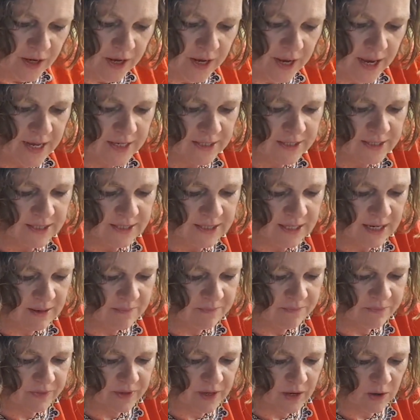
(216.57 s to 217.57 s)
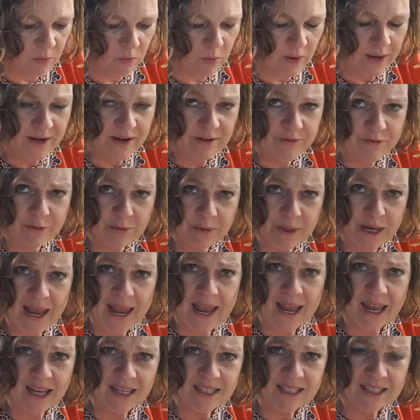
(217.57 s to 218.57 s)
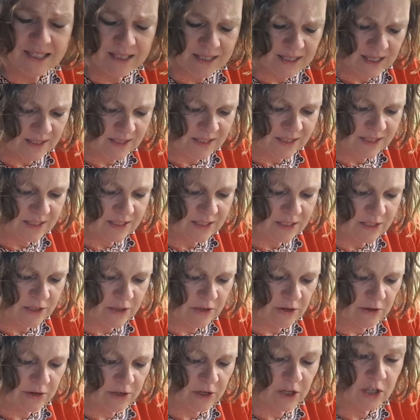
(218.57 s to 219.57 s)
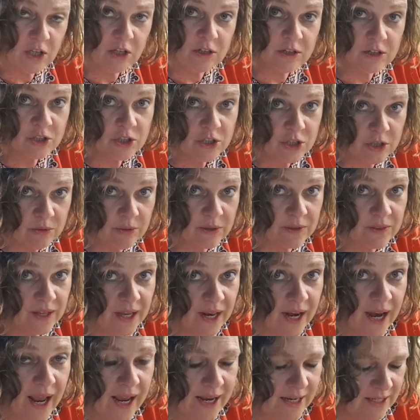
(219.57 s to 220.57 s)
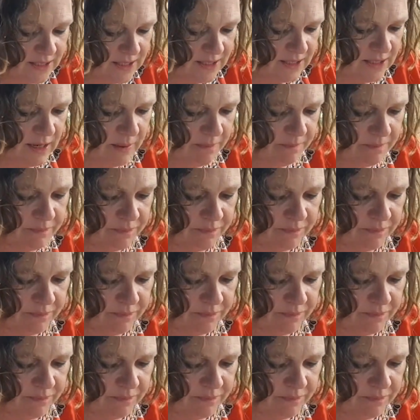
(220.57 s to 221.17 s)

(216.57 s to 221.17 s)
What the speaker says: It's a wonderful dance, and there's not a lot to it, that 8-step